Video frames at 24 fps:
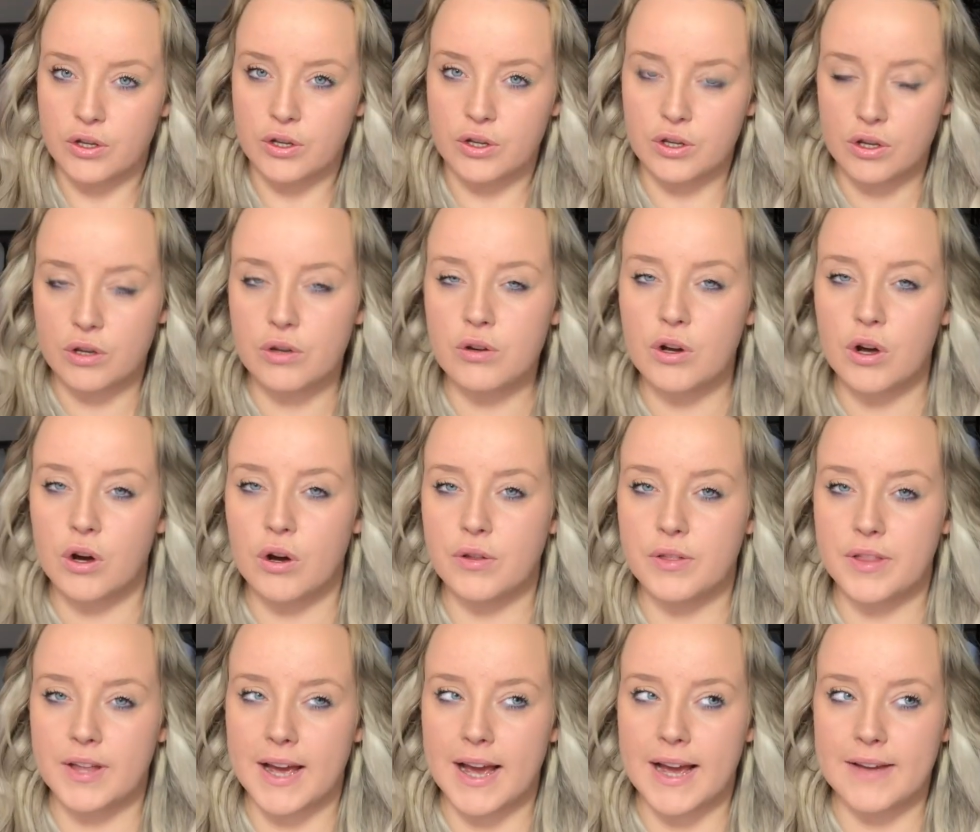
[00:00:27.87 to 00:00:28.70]
You
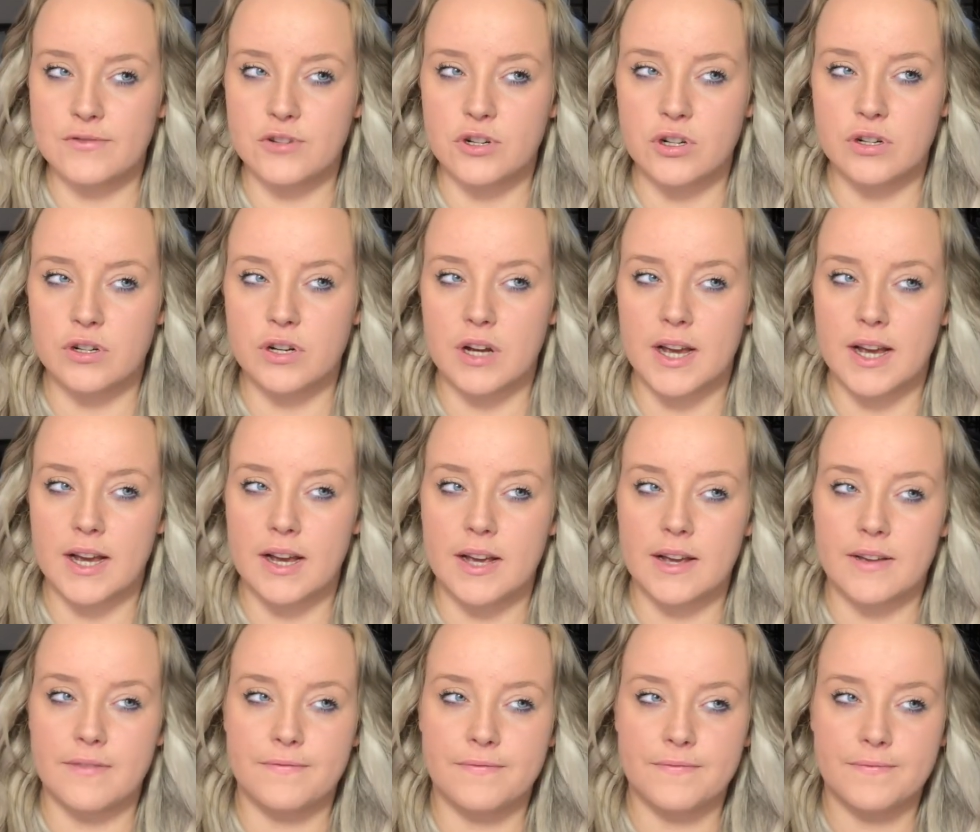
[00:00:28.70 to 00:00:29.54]
know that I've done
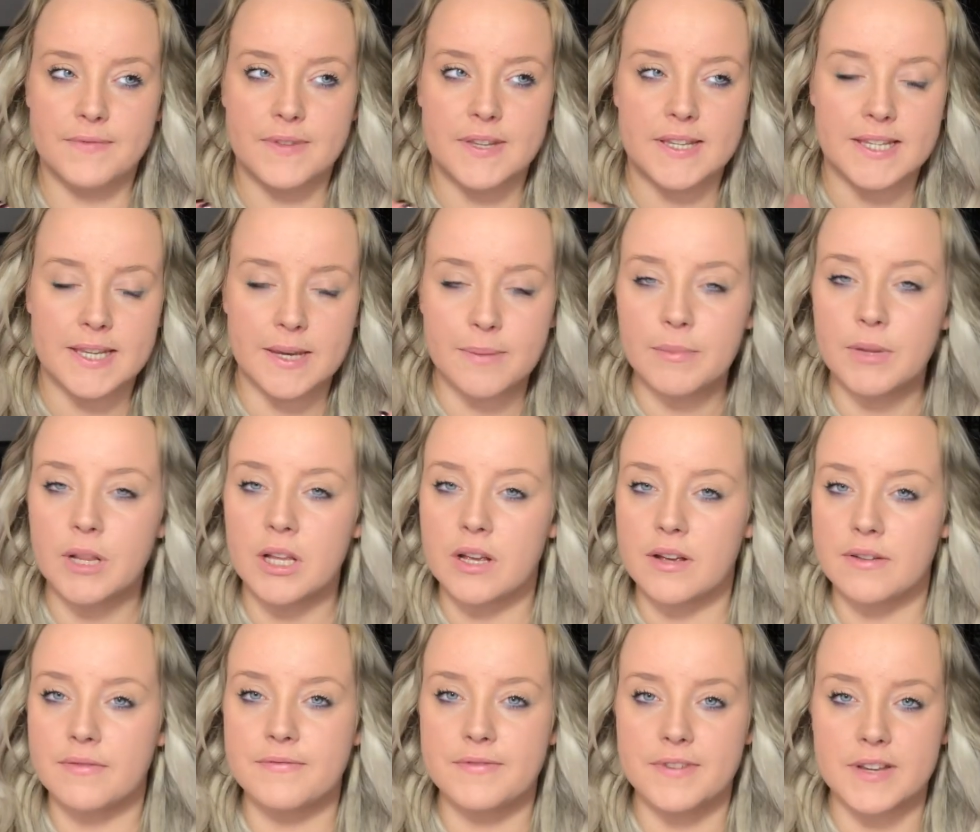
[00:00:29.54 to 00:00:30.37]
a
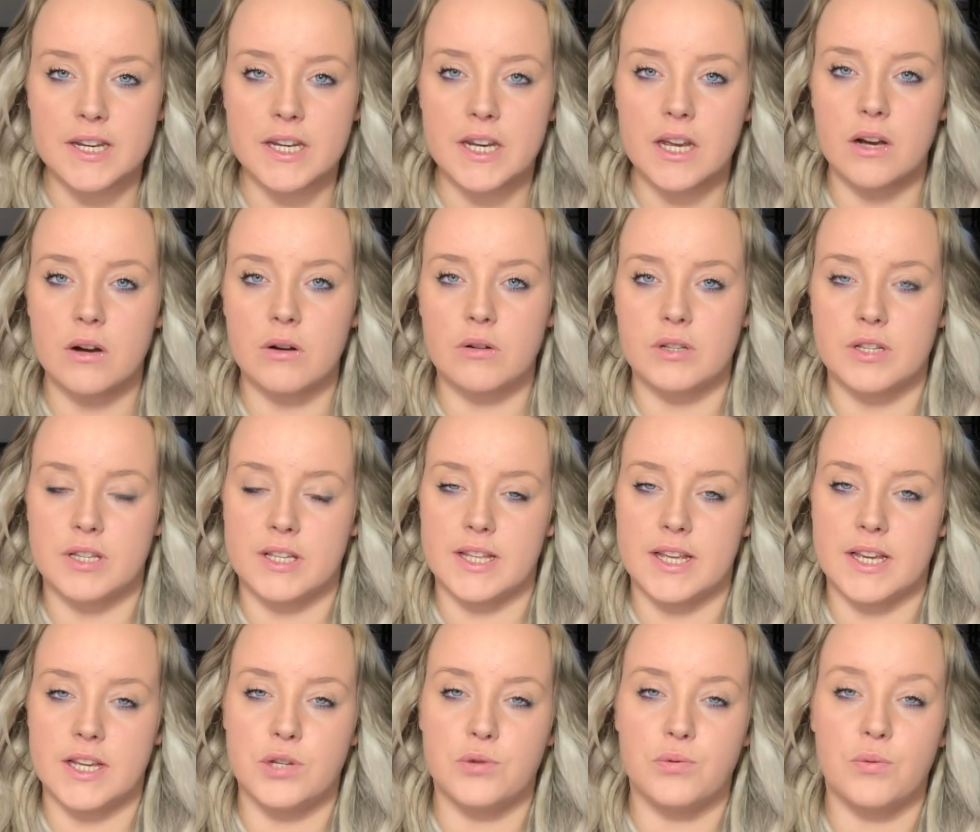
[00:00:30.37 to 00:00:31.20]
similar video to
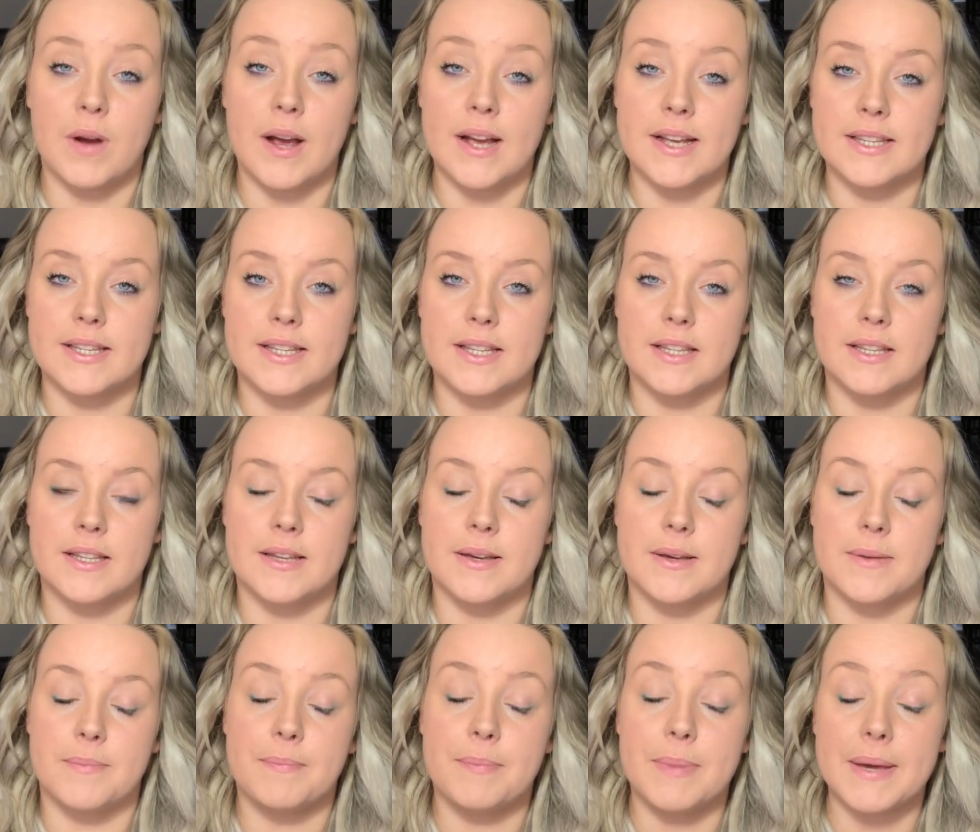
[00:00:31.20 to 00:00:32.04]
this right at
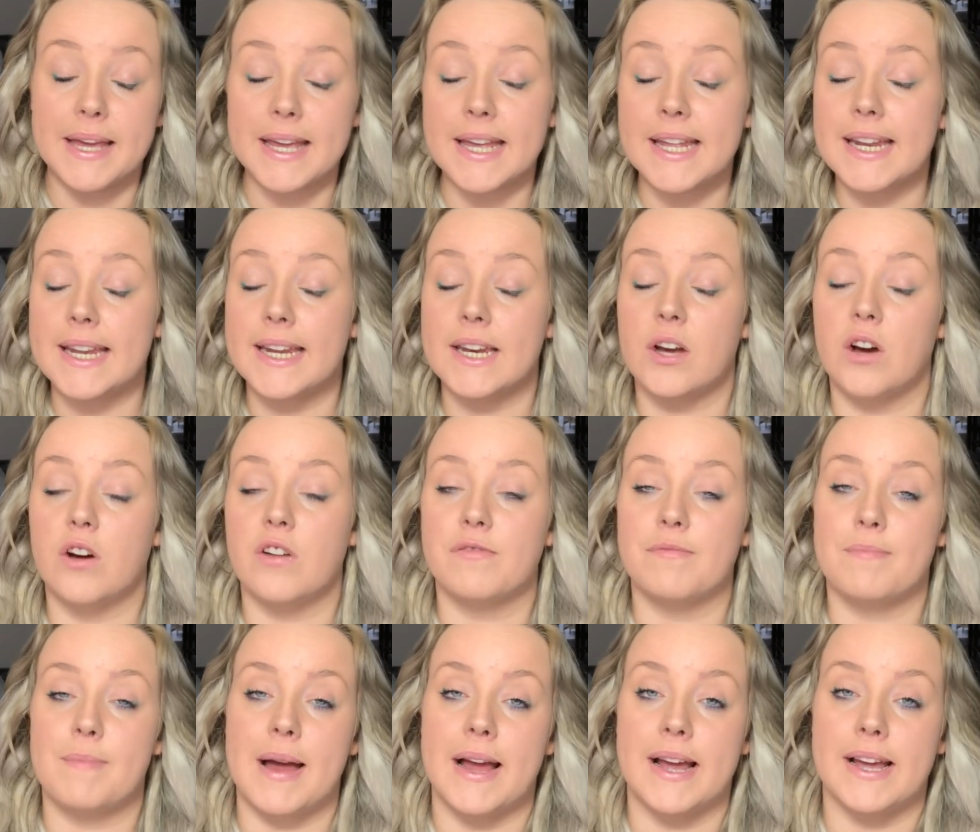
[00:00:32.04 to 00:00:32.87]
the beginning
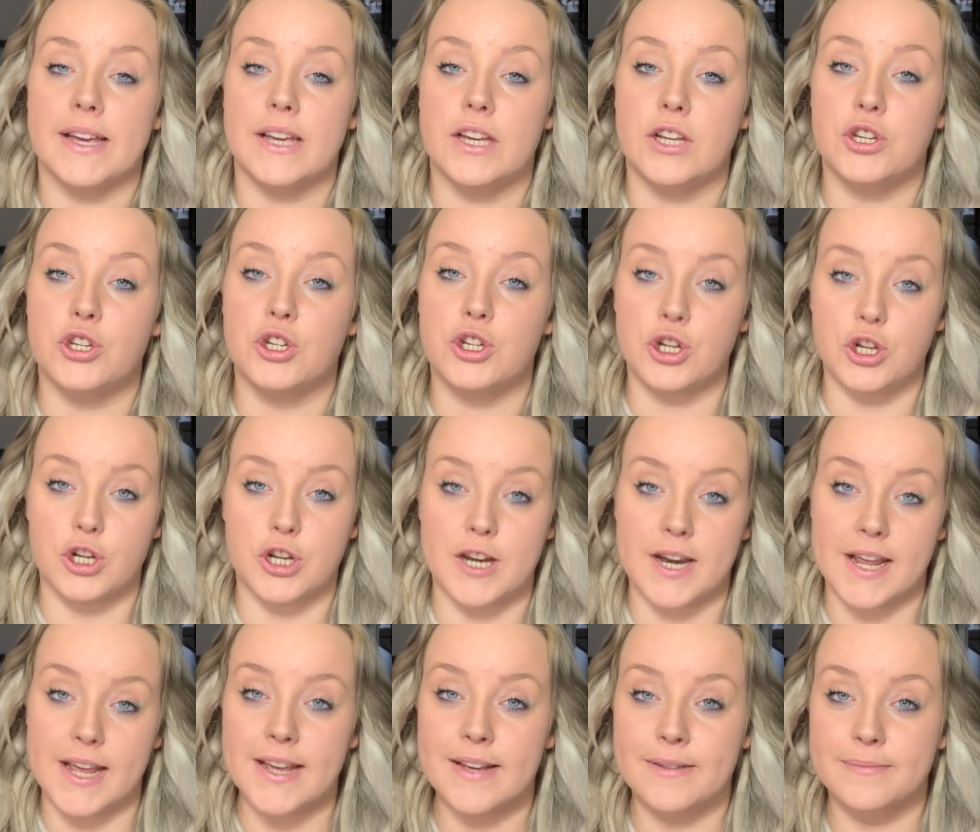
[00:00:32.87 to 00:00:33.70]
of my
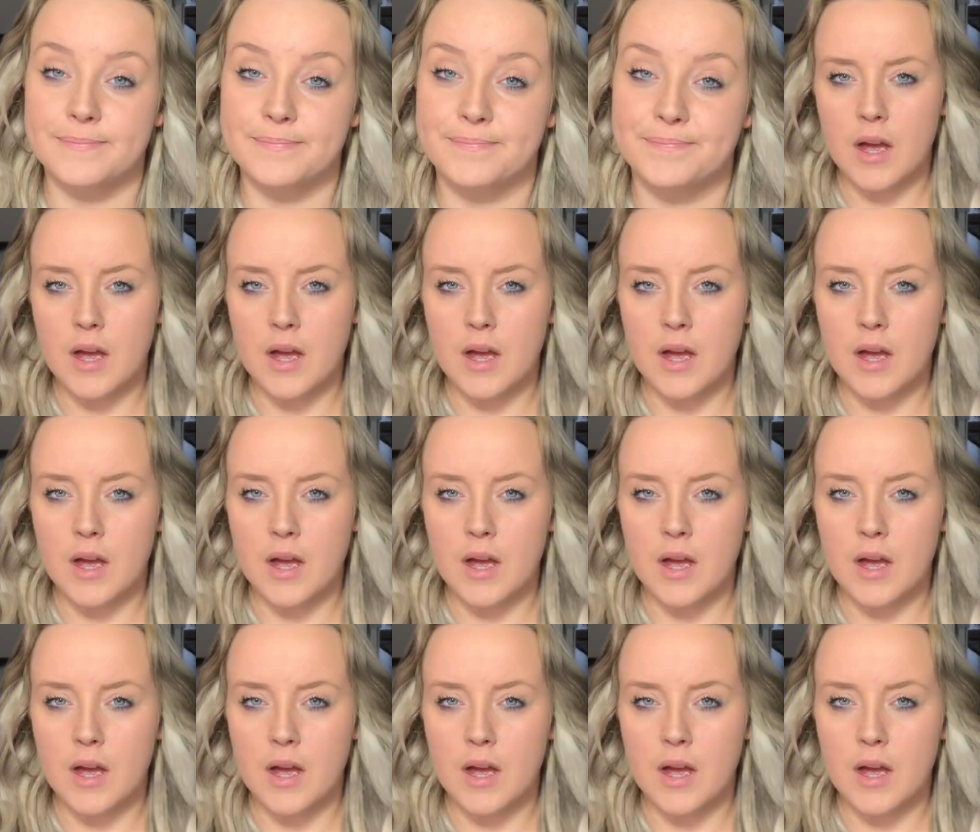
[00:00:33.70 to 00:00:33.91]
journey,